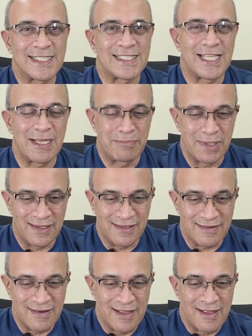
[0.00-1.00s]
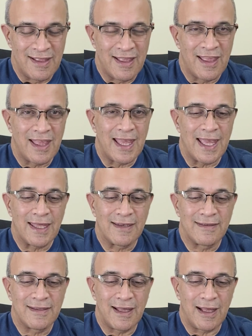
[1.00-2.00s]
$68 billion.
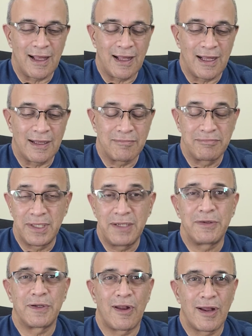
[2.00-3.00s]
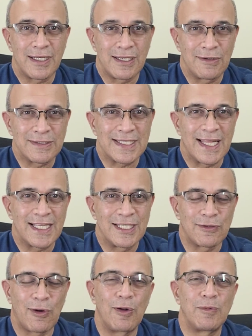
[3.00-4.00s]
And believe it or not, it looks like
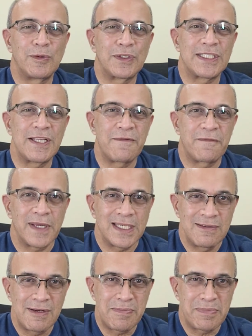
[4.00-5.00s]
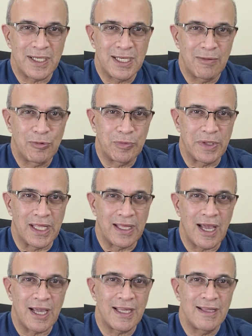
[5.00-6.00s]
he's almost effectively picked up
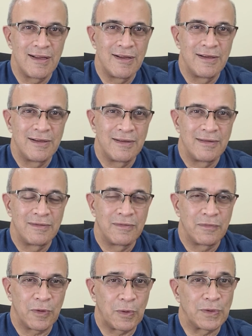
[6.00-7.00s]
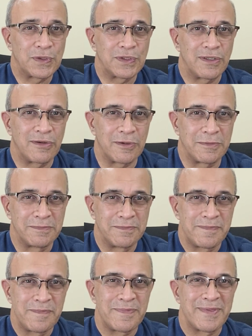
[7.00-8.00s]
OpenAI for close to zero.
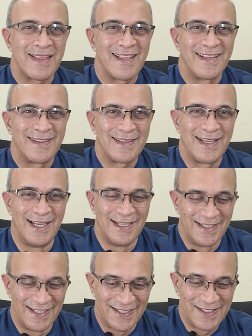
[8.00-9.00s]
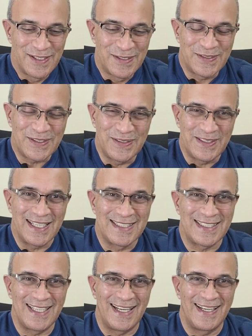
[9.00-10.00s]
So
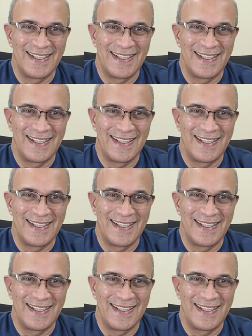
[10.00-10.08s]
that's